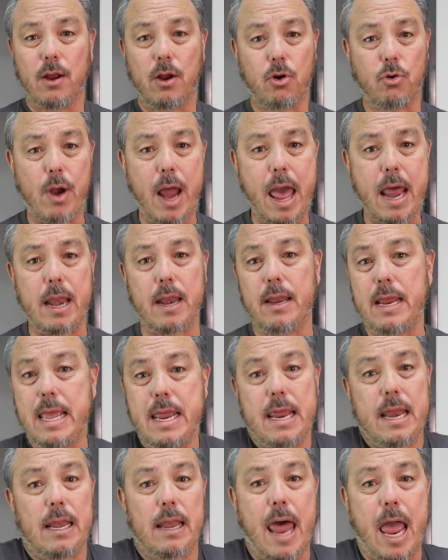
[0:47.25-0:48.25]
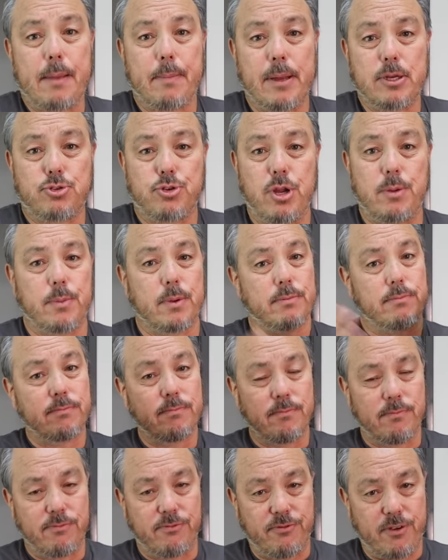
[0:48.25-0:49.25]
Granted, he didn't like my treatment.
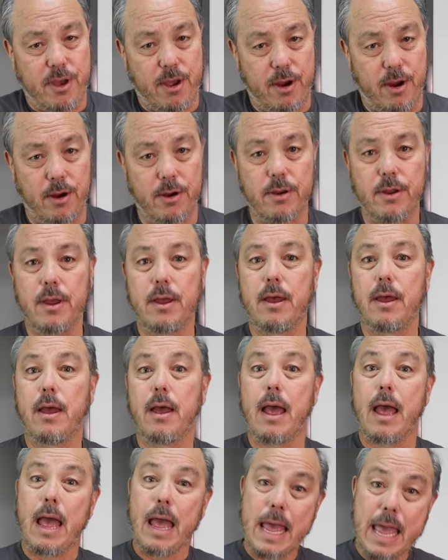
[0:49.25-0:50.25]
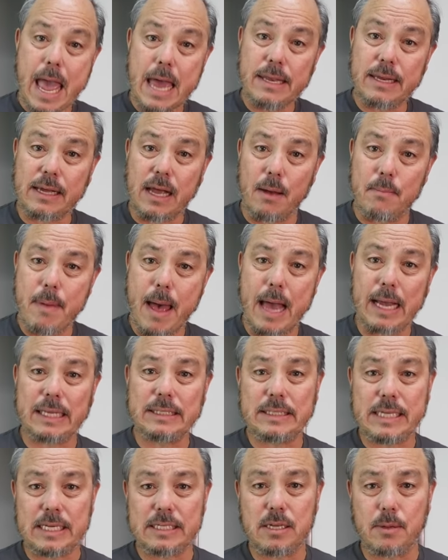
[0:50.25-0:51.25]
Fair. He had to come back
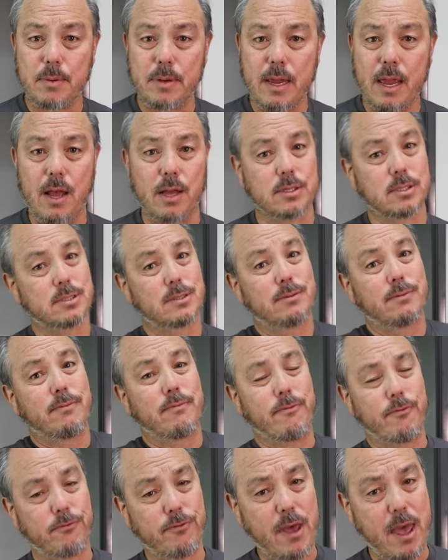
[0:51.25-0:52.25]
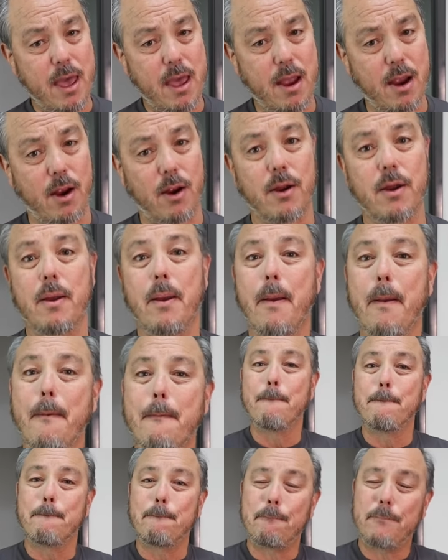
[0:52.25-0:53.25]
and see somebody else. Fair.
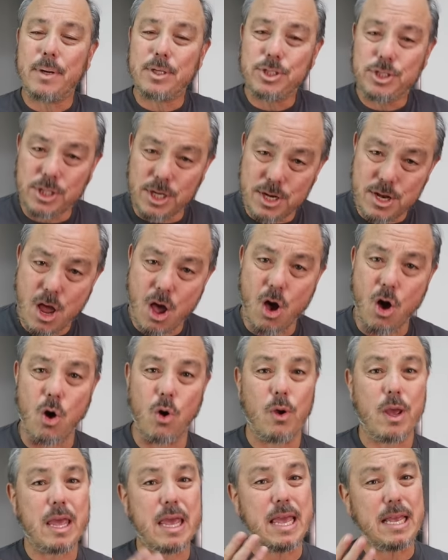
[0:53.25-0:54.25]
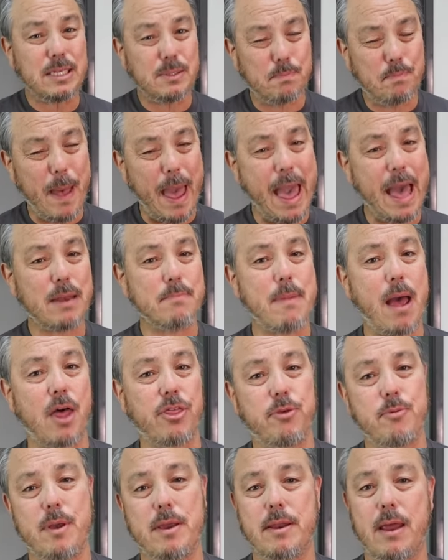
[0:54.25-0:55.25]
But you know, he's bad
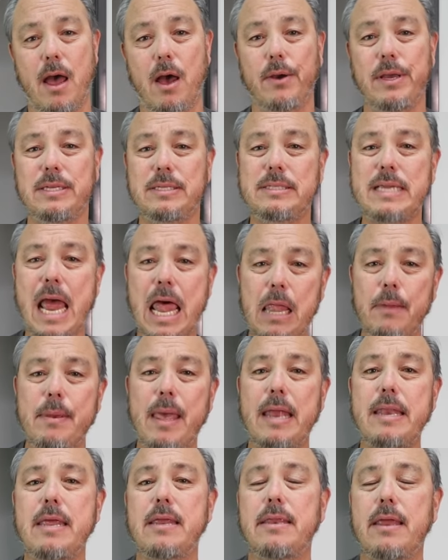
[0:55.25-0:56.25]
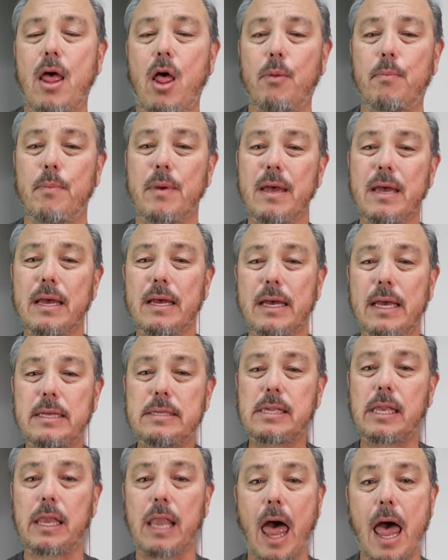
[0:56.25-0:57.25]
mouthing me now. He's telling me I didn't help him.
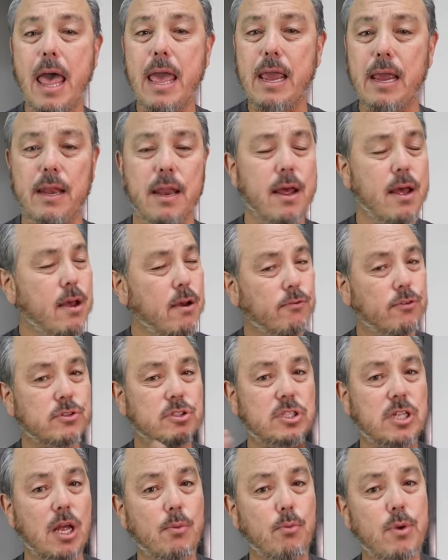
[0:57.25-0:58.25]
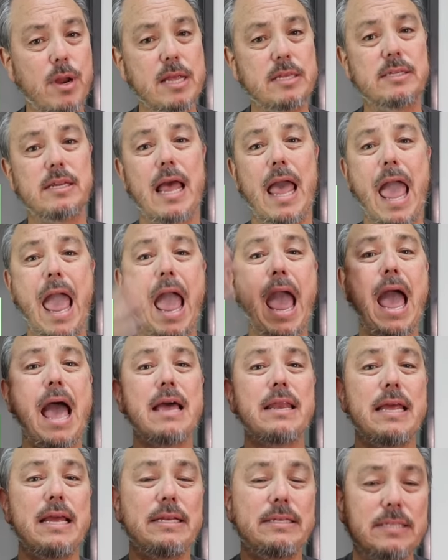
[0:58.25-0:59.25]
He's lying for some reason,
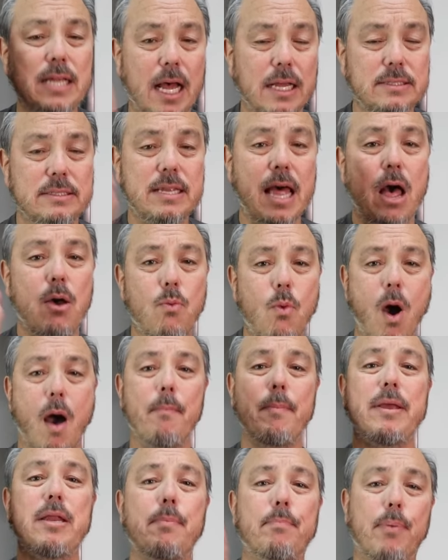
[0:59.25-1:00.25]
and he does not want me to